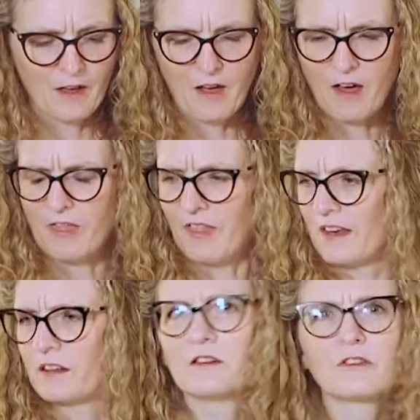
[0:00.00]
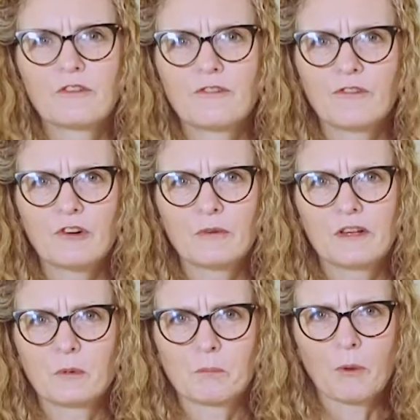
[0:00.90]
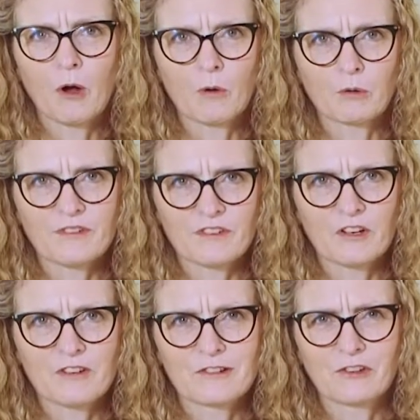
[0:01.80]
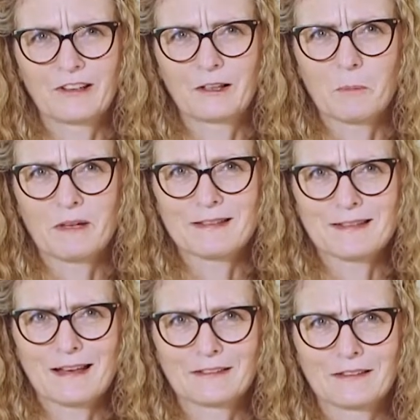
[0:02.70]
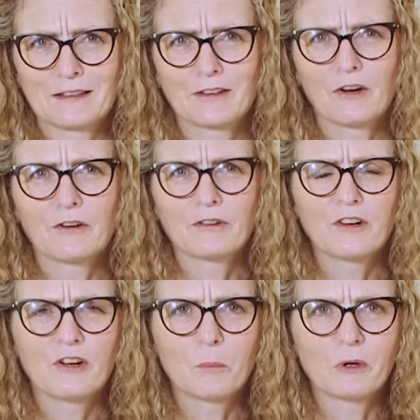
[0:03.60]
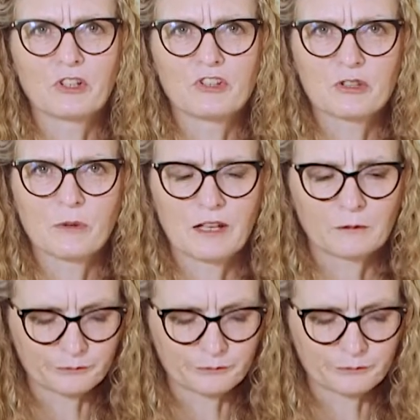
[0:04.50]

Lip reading: And then the fruit in your bowl starts to look a little bit sad and you think, oh no, what am I going to do with it?